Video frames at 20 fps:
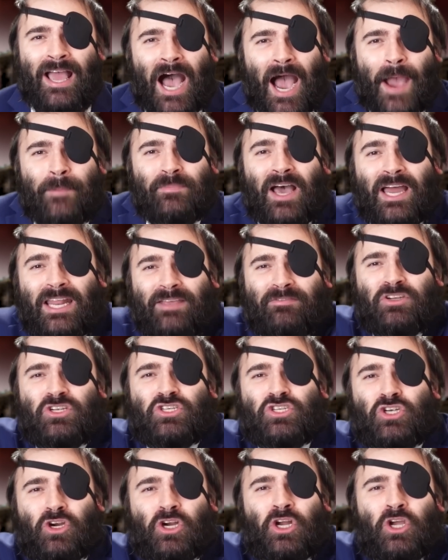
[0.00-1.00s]
I'm not even
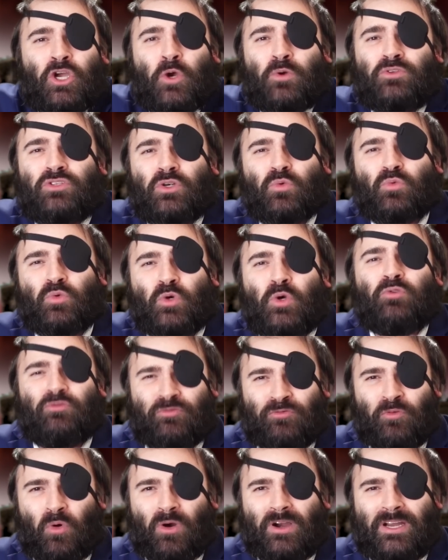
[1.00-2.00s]
sure who to root
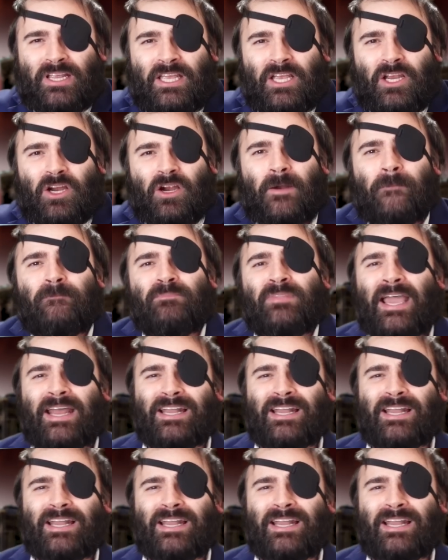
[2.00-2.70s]
for here.